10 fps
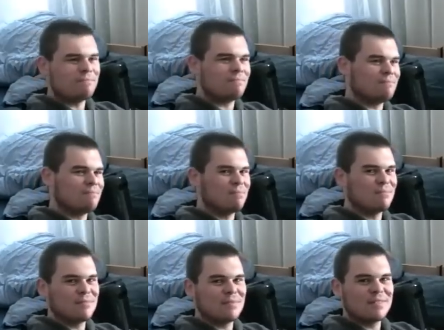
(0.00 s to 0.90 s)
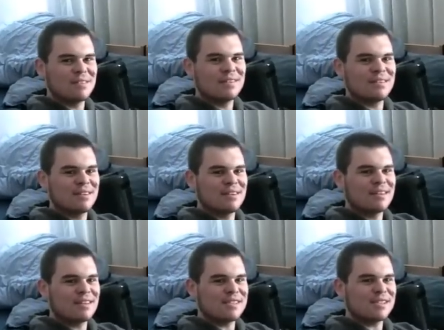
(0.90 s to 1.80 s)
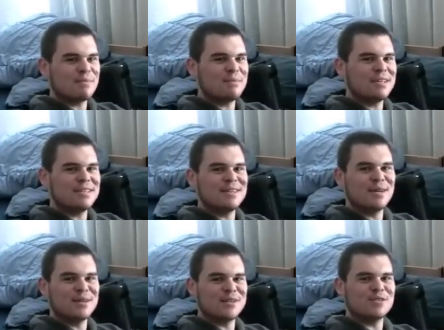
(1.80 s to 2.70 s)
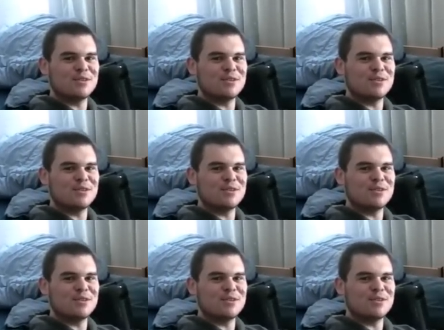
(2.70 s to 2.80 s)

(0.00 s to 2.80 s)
Mm, guess I'd be a Douglas